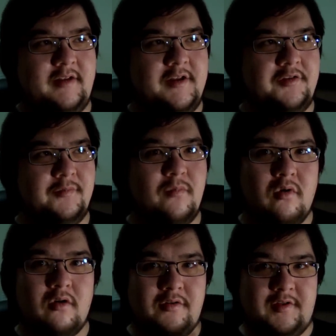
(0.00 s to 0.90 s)
is
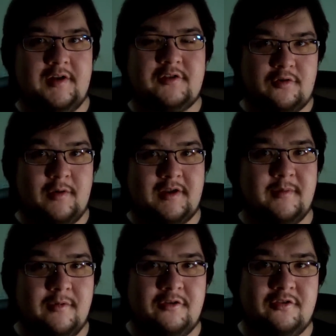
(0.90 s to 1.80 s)
more than a toy
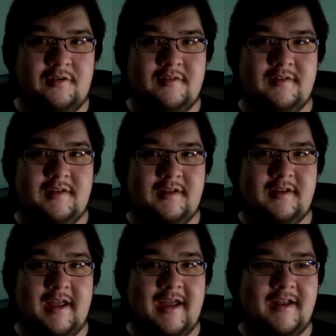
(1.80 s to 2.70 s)
commercial.
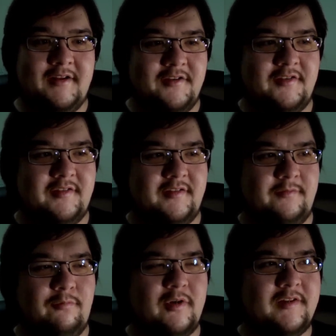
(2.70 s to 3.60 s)
And
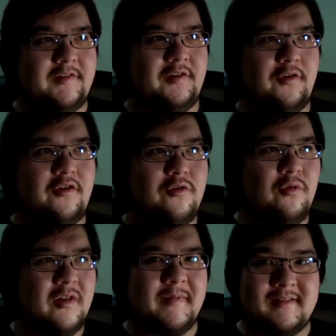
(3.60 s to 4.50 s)
what's so
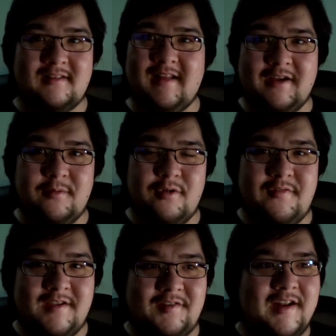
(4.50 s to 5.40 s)
cool about the Lego
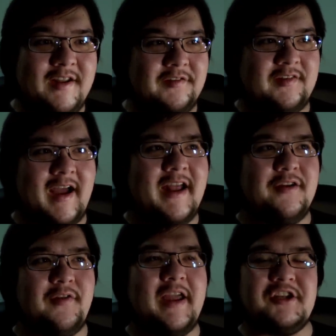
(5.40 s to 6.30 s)
Movie is it is kind
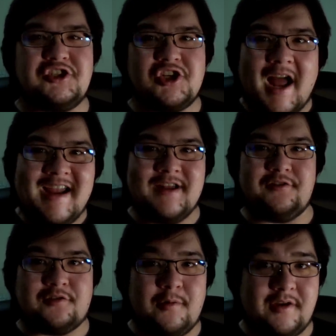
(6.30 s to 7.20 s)
of a
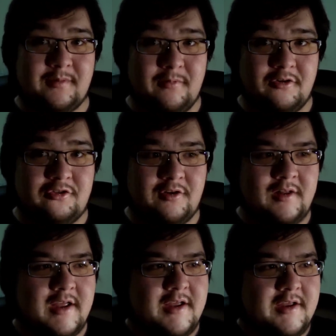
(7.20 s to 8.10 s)
giant toy
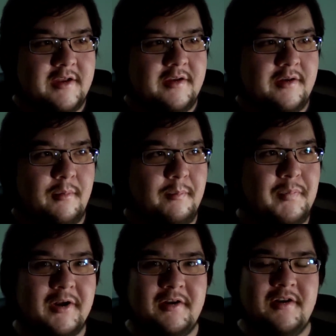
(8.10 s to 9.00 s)
commercial,
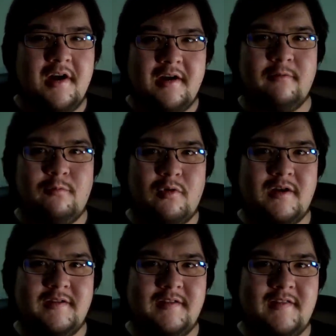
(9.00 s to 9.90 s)
but not
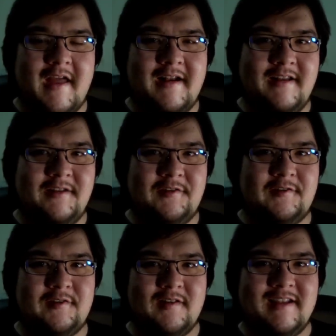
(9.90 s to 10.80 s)
one that is
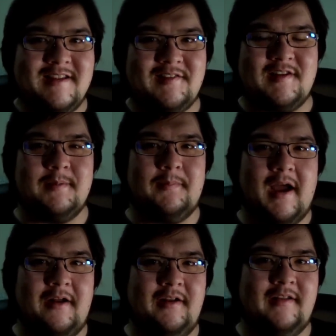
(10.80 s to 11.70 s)
sleazy
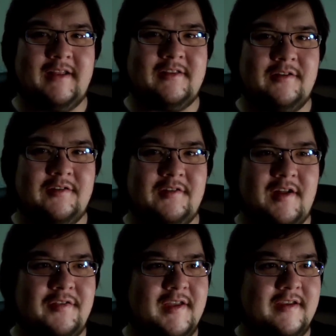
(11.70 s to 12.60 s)
about it. Like, there's
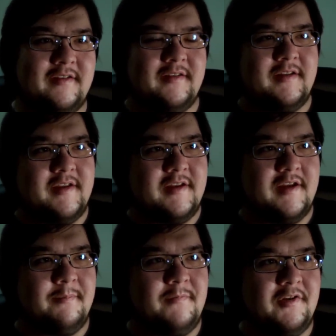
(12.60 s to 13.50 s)
nothing,
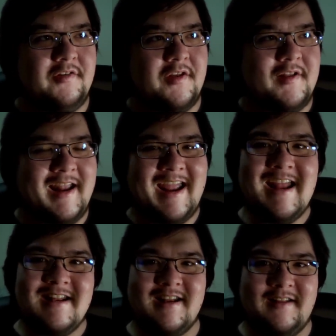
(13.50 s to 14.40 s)
uh, there's nothing
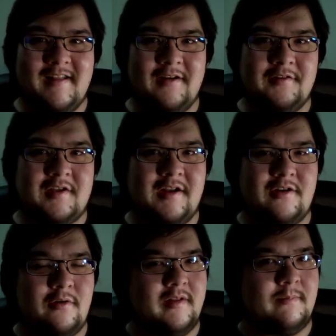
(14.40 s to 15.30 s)
hidden in there. It's kind of
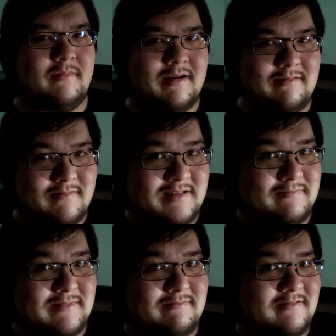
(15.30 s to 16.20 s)
going like, by the way,
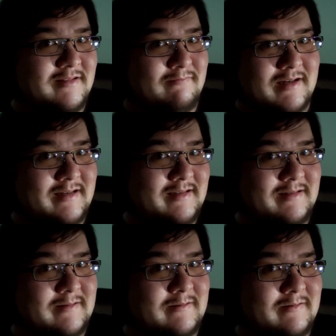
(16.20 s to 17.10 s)
you might want to buy
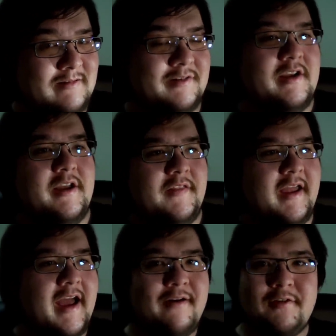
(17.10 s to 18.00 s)
these toys.
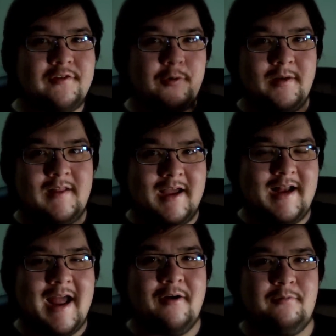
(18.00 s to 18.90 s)
They have a toy
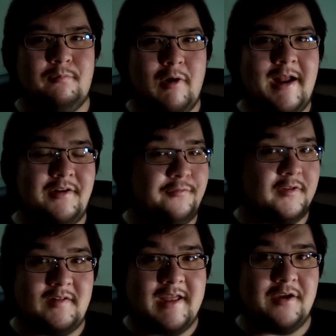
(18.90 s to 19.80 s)
line out branded
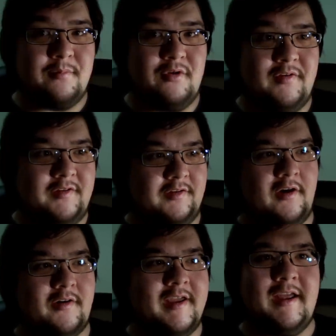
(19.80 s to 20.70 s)
for the Lego Movie. There
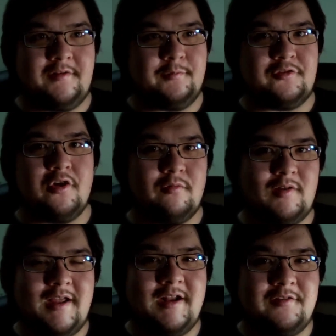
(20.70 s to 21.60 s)
are kits which are
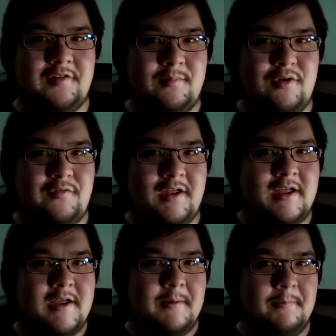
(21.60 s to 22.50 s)
relating to the movie,
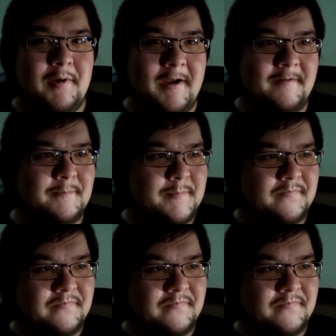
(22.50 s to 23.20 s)
but